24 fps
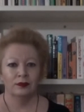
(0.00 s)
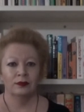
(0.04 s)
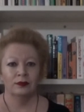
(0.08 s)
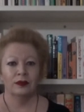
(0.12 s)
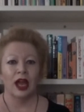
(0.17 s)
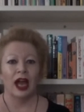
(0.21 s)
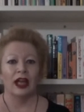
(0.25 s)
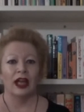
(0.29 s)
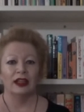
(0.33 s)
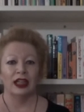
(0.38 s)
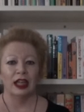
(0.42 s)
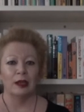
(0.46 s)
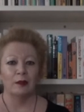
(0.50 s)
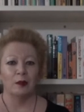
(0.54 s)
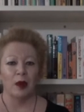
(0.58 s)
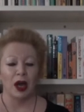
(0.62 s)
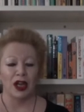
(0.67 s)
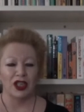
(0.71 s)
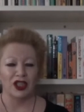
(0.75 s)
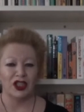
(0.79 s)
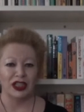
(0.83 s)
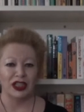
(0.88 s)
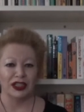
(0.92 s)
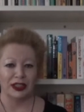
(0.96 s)
and then my
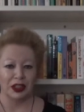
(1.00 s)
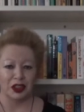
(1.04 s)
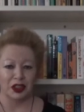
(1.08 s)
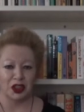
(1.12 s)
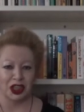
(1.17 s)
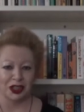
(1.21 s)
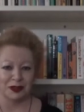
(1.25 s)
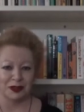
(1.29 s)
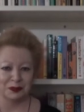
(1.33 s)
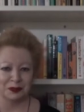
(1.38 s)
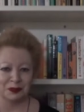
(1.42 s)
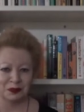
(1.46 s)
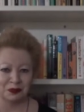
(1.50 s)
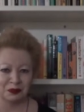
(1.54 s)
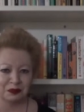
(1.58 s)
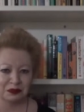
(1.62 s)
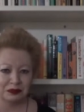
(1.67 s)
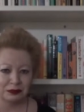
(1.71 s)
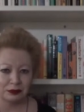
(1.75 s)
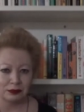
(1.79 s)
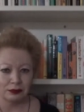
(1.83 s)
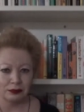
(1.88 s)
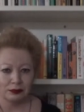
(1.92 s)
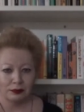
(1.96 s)
signature.
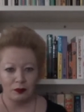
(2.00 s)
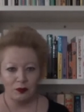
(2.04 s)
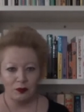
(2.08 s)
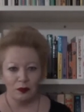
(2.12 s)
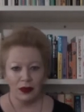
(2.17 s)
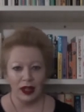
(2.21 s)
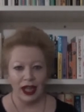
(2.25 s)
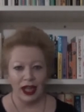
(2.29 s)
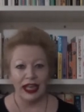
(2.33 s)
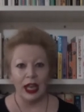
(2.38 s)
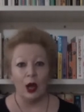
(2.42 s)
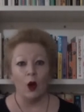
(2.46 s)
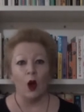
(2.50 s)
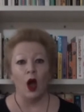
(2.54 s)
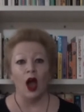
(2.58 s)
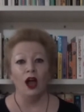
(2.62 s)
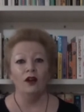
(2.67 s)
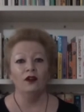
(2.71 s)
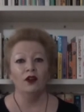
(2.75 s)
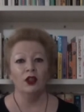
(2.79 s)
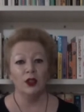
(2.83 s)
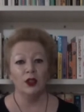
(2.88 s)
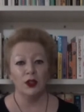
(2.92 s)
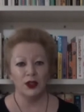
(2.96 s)
Now,
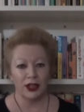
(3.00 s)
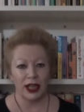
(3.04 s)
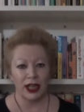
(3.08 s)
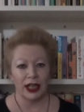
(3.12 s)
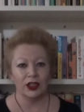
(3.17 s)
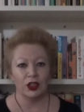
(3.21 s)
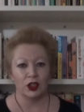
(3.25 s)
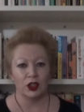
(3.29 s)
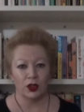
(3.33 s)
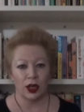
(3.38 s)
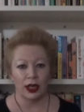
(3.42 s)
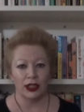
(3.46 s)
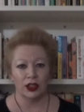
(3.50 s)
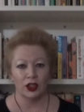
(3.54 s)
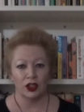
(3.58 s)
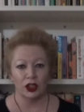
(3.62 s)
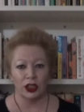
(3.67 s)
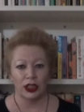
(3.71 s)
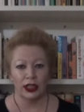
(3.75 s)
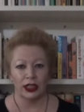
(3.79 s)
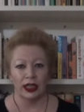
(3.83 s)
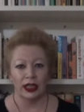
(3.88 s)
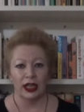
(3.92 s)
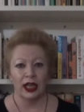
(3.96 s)
I've used that
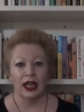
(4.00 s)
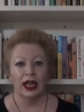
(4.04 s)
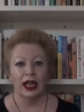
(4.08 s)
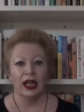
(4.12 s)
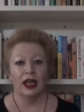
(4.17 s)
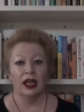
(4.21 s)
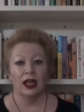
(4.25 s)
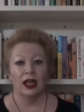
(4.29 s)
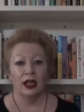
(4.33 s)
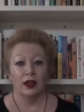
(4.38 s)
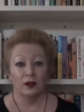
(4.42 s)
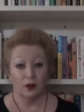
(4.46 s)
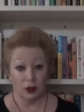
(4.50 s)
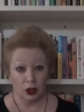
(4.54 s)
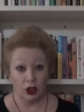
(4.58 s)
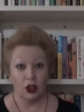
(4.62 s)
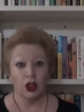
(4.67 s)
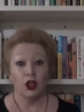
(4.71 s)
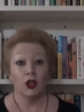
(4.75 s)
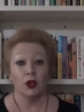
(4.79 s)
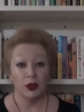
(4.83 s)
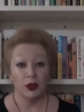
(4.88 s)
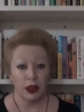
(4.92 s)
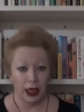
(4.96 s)
strategy for
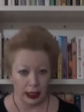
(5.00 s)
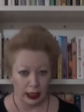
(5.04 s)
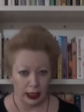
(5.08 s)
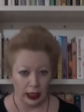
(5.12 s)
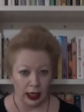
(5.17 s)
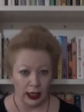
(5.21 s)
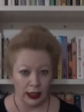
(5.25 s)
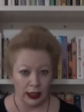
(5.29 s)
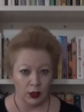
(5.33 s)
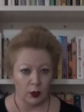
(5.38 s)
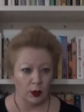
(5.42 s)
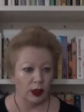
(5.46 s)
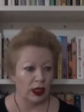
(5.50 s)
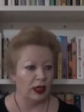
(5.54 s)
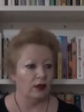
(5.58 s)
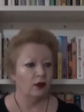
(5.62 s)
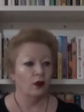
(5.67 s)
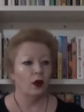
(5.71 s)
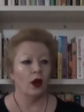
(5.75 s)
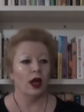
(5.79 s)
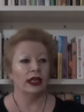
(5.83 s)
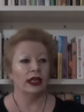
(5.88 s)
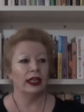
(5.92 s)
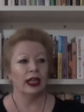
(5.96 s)
2 decades. Whenever
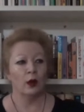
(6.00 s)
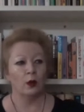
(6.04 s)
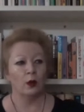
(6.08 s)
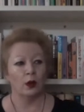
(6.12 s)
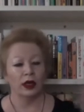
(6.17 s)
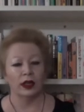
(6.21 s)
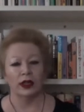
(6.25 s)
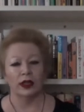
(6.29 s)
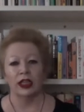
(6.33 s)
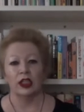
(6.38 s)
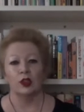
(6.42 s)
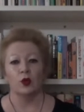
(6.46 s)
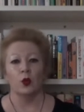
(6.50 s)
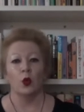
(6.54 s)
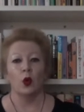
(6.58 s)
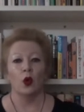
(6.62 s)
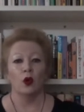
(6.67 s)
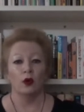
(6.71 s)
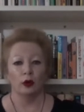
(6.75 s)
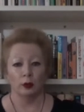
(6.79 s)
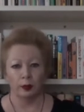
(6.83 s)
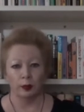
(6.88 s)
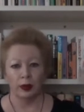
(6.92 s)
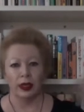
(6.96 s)
I get one of these
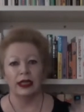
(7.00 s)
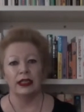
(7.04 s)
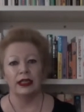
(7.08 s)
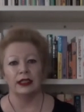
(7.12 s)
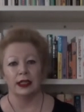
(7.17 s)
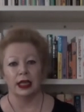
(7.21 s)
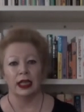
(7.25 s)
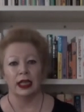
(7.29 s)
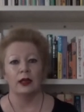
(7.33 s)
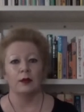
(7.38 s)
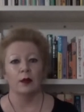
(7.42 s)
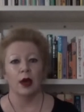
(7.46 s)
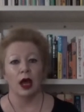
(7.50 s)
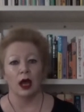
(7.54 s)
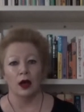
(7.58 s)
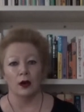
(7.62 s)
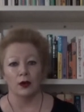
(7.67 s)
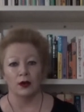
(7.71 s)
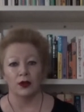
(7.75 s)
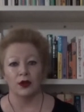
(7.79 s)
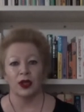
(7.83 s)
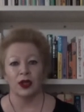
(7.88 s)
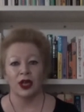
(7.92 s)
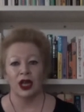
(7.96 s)
War and Peace
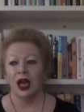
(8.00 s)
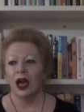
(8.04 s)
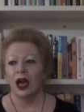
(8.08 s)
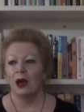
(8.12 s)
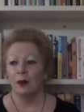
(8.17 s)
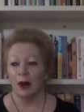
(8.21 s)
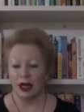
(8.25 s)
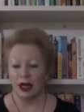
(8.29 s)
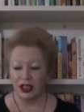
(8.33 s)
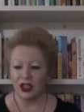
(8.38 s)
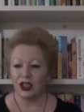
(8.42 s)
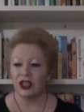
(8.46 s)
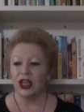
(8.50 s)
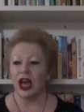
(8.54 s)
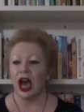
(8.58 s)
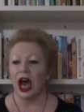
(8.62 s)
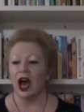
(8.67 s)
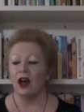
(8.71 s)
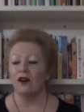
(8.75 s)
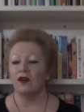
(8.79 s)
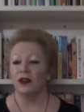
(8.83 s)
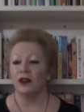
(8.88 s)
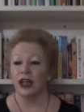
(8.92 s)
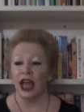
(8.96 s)
emails, my
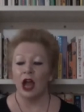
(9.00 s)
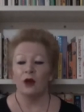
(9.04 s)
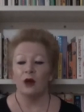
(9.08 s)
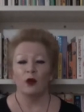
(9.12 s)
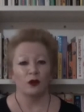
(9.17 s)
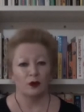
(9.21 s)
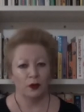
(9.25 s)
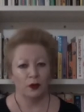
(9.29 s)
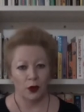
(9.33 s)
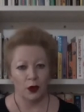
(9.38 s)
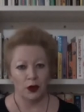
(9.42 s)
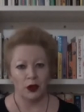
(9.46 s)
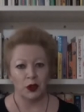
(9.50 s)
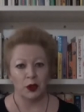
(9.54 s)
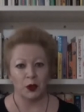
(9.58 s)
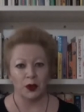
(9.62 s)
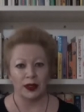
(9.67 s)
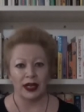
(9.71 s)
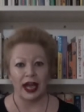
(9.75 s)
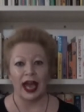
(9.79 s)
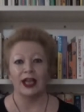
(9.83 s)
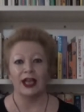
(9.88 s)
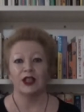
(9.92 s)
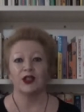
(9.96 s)
staff now refer to it
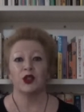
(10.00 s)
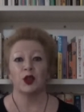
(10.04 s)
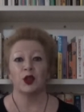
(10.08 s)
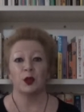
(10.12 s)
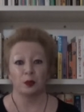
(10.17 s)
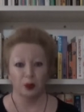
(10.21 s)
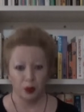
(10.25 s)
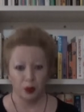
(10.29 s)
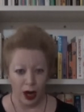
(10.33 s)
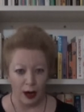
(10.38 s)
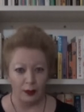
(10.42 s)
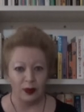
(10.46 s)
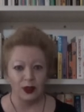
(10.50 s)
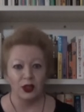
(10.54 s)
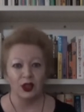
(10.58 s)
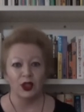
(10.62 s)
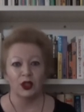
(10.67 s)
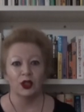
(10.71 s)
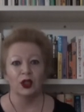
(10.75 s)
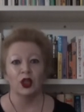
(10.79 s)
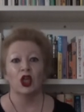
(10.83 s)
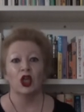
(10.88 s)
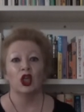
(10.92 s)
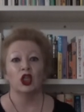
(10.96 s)
as the
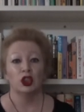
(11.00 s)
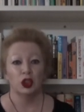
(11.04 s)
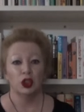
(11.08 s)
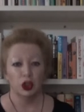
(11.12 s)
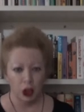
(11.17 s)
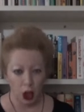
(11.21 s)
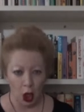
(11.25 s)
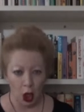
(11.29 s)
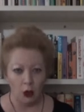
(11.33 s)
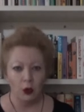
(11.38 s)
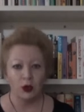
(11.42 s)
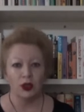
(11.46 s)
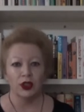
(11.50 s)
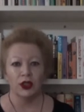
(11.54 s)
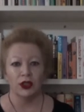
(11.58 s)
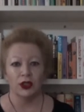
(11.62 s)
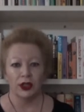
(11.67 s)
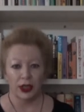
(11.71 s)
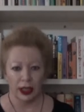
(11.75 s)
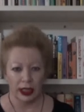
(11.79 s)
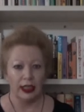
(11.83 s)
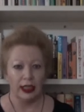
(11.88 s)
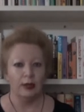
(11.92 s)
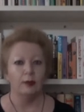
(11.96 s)
Brabazon noted
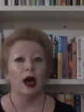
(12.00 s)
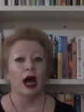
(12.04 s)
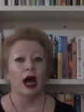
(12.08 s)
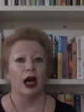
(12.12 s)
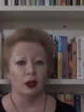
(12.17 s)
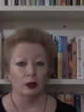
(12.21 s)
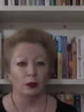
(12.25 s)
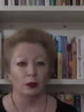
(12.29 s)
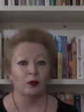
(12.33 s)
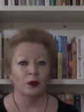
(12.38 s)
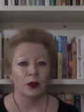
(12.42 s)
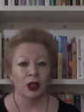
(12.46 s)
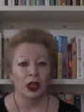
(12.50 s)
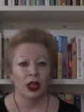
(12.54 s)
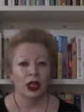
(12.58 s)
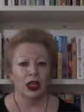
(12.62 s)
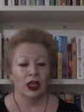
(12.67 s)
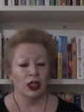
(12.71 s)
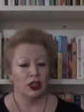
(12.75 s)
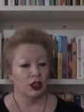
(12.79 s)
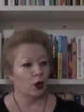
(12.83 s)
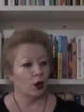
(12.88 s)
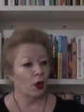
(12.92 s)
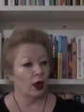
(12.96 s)
email.
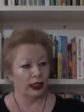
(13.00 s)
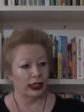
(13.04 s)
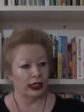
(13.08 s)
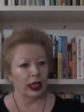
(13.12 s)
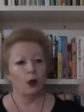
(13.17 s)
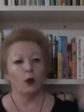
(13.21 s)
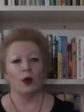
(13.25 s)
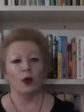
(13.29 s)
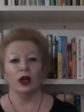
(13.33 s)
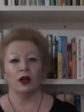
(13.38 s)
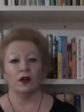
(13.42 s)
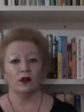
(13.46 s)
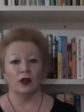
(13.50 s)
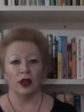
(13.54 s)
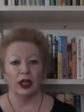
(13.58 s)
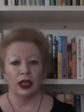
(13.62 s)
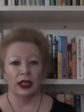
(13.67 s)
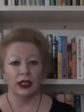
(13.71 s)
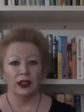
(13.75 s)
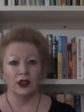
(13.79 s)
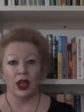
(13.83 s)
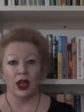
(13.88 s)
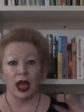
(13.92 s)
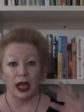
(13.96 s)
So I get one of
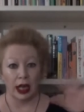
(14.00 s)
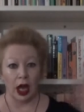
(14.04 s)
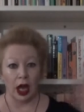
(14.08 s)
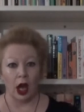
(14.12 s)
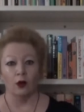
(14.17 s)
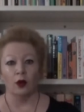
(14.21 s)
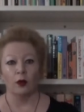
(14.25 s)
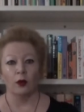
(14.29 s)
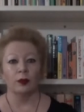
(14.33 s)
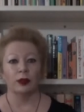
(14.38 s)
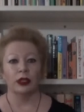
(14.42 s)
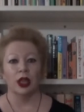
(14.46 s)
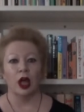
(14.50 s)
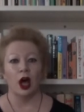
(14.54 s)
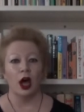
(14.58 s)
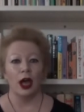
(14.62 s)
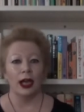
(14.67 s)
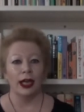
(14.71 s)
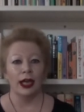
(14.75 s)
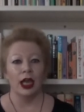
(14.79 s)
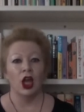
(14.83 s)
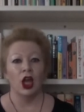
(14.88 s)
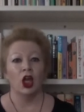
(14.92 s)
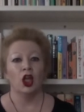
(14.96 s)
these and I
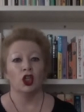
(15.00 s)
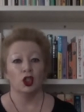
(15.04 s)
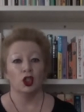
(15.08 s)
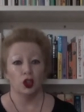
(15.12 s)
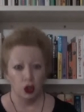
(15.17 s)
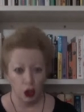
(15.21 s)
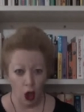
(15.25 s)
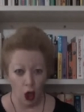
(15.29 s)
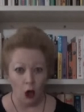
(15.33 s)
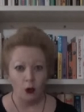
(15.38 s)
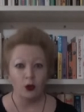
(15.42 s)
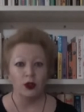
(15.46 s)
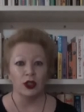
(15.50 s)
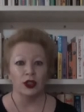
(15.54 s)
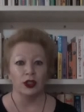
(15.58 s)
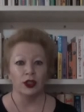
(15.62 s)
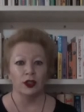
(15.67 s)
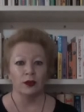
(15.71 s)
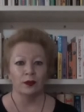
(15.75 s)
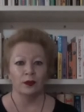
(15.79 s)
reply, noted,